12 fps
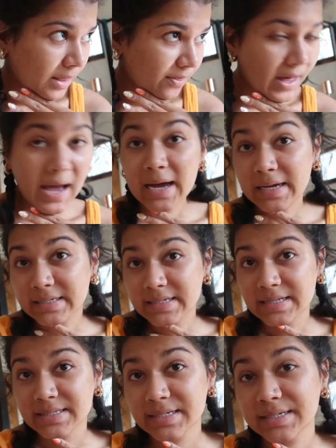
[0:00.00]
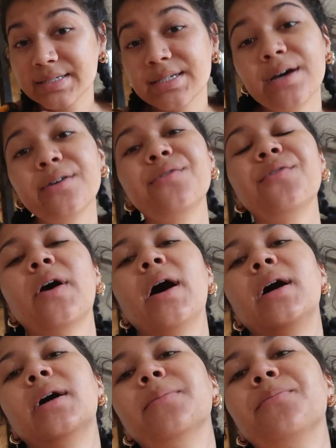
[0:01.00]
the high intensity stuff.
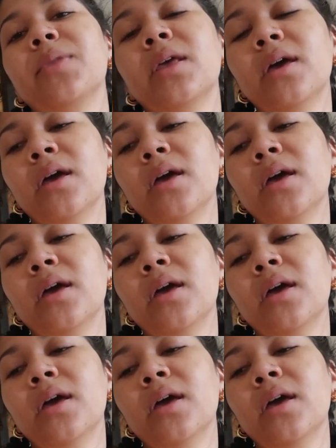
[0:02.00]
Um,